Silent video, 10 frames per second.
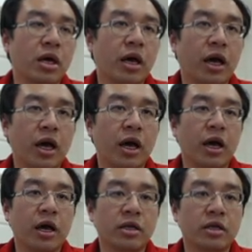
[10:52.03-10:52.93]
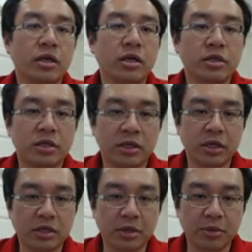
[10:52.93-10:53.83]
and this
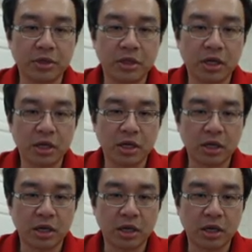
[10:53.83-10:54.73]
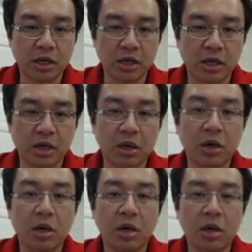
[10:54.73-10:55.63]
is a mistake that the
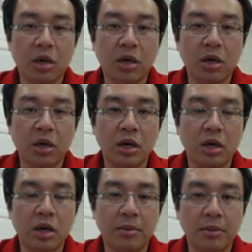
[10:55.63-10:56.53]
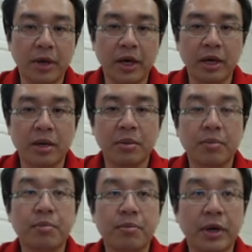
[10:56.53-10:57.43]
black
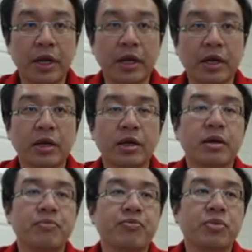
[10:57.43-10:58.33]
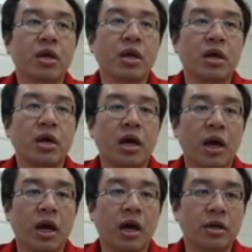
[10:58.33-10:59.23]
play,
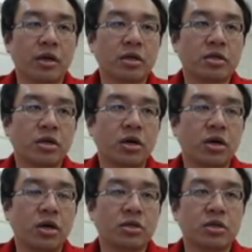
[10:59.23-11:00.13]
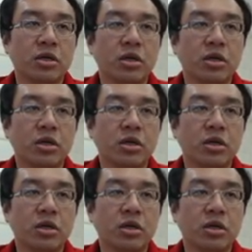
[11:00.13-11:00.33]
and this caused